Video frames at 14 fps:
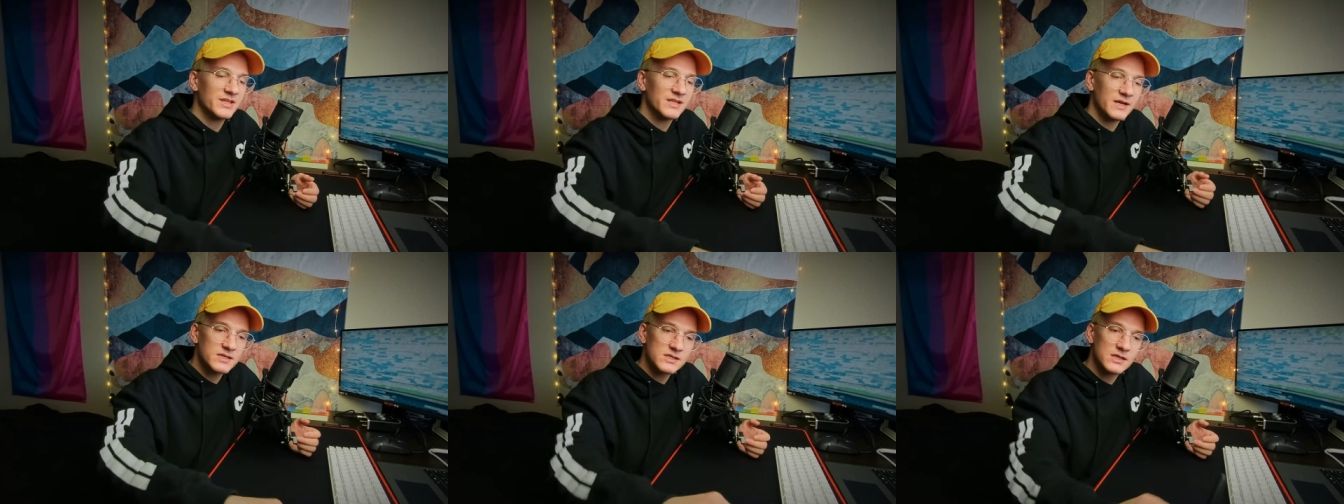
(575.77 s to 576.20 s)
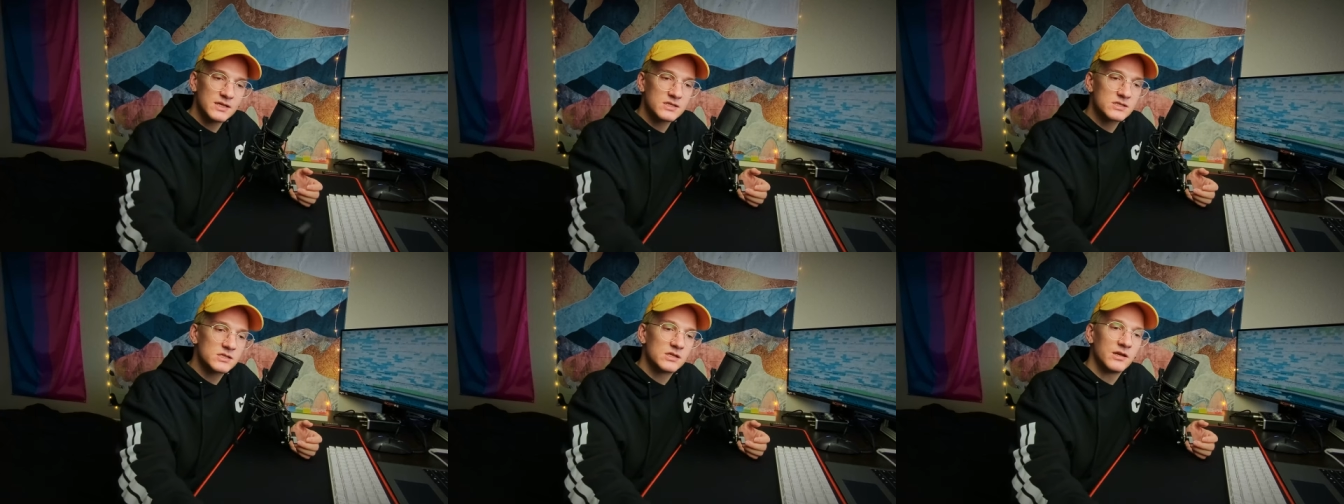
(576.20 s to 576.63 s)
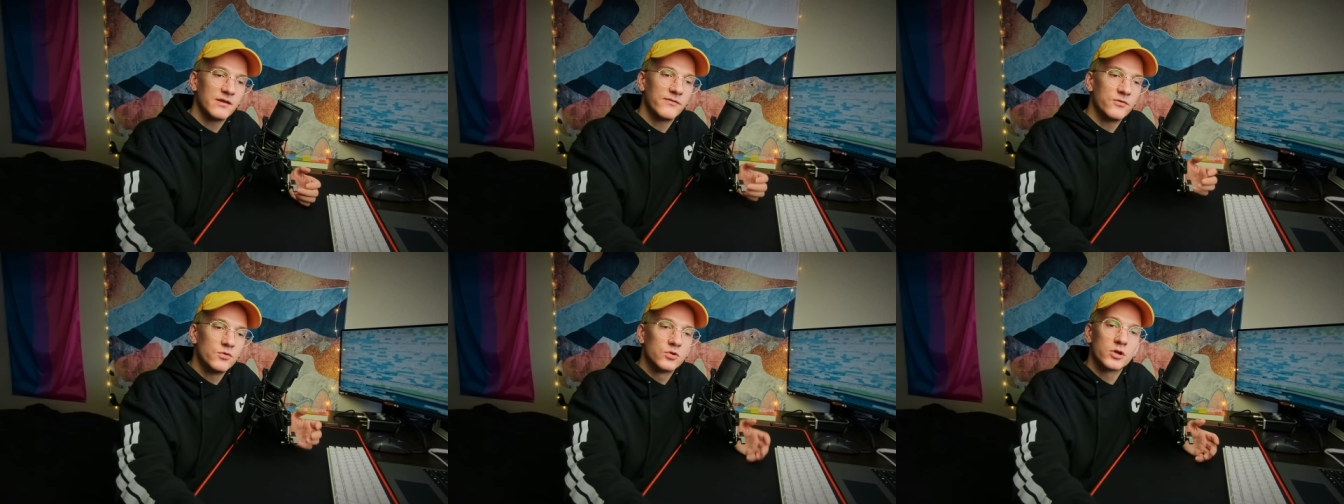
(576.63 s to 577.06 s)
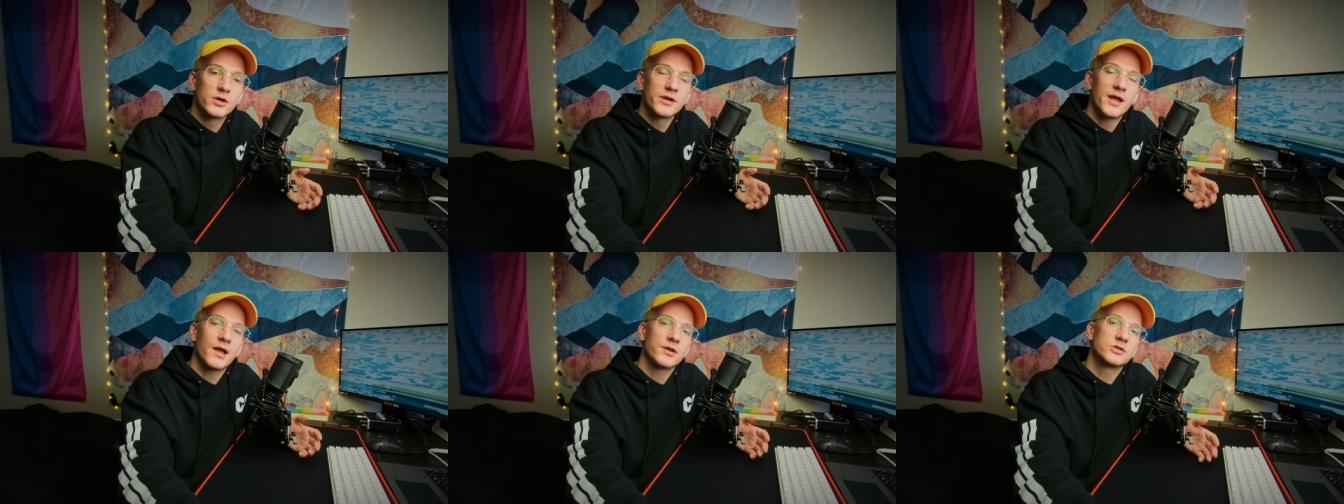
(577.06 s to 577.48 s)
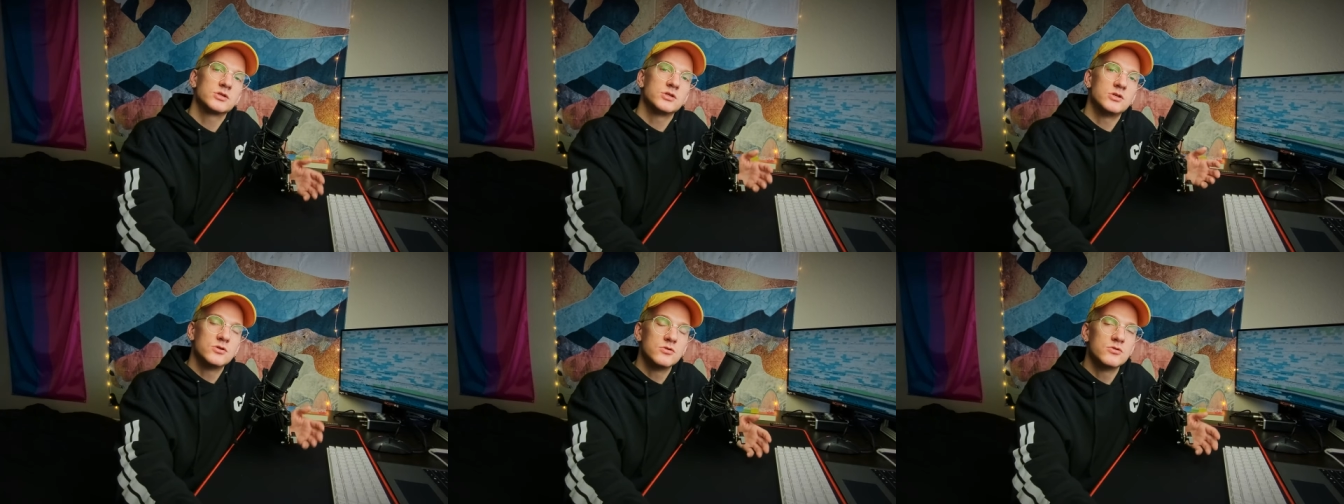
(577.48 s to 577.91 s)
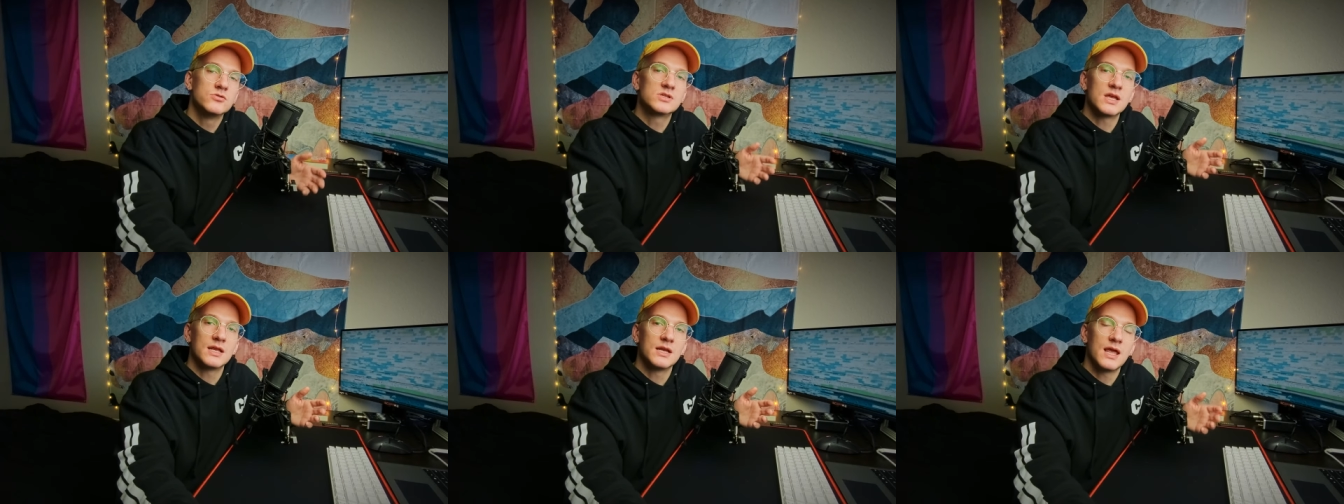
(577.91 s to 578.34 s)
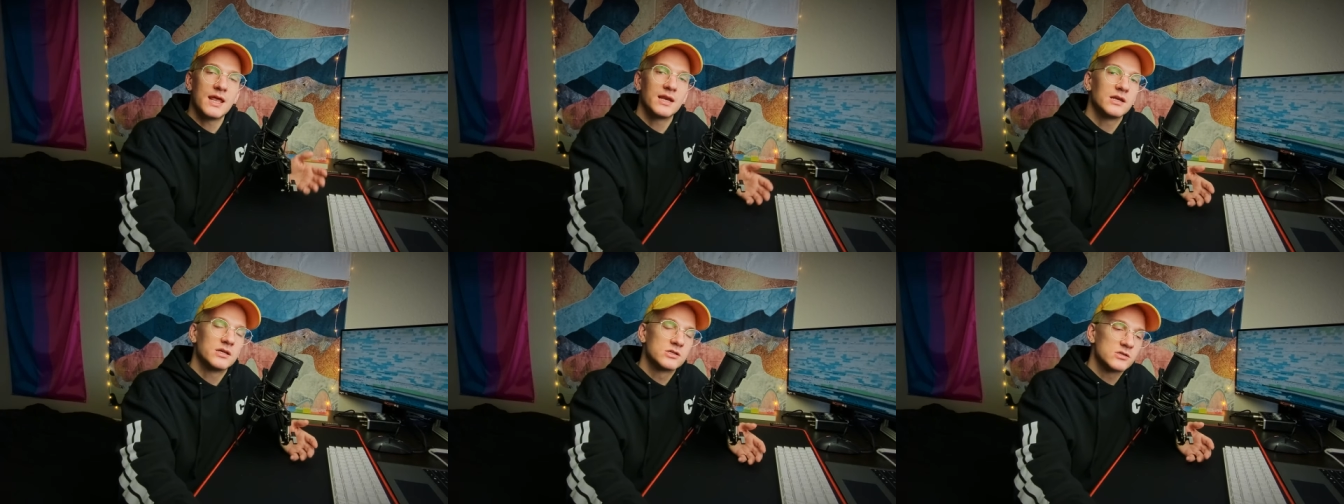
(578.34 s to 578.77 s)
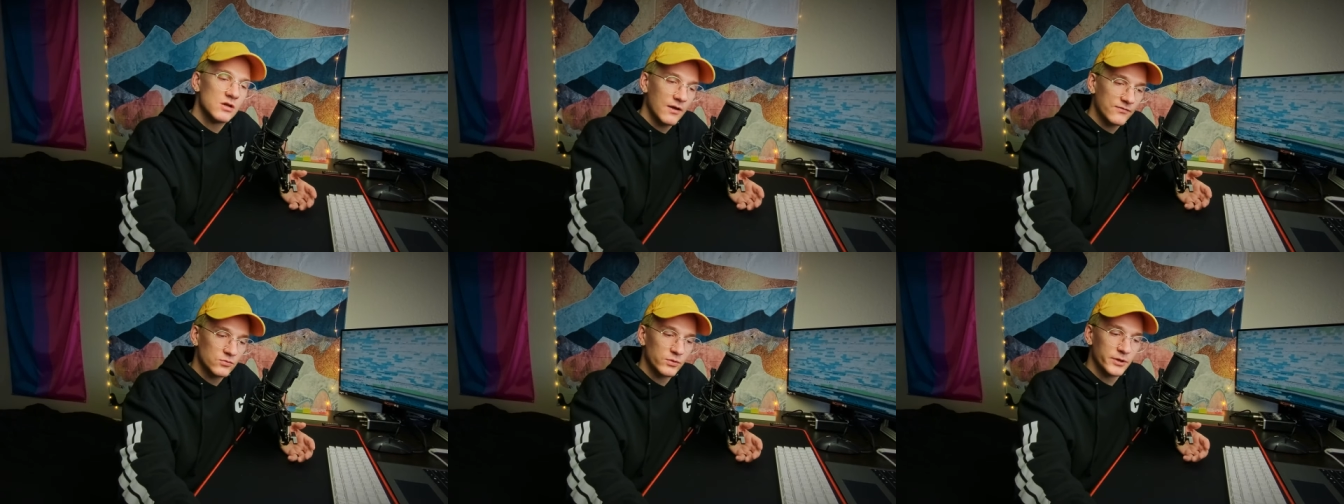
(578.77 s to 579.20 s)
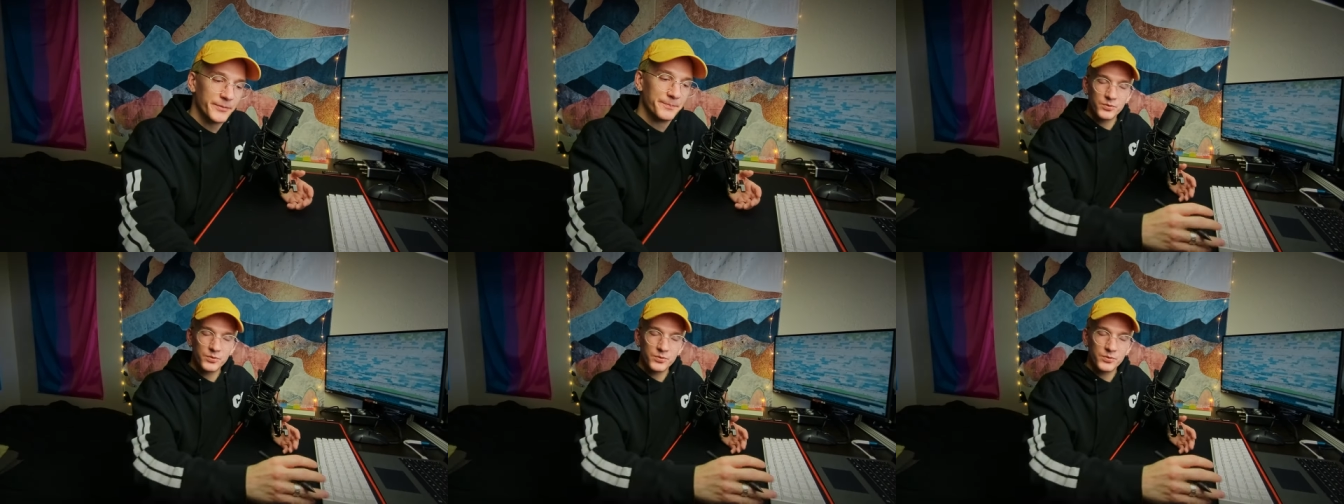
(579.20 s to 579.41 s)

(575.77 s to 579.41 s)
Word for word: And the nice thing is that if you learn how to use an editing software,